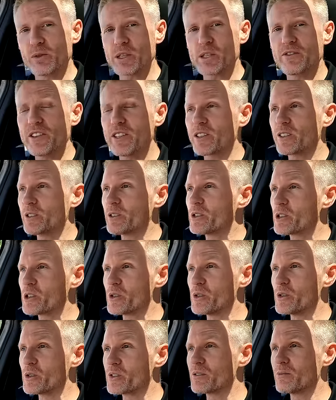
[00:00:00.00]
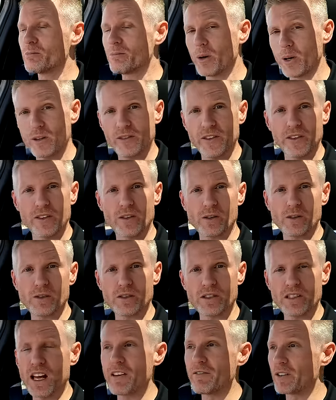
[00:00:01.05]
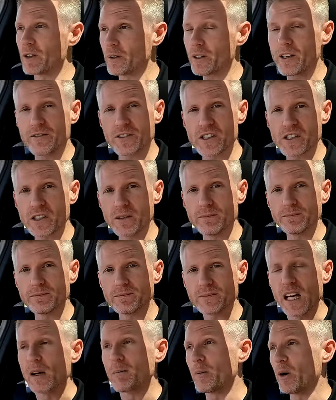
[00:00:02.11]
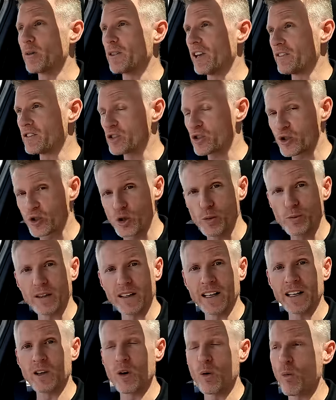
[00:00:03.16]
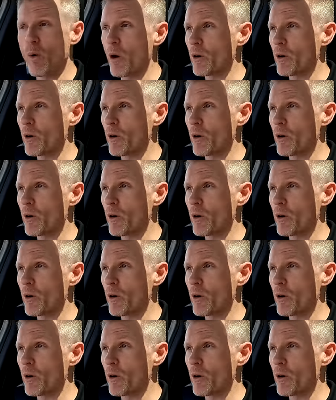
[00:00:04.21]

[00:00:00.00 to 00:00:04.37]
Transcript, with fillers: of which vehicle you choose, both vehicles are very efficient, both have stupidly long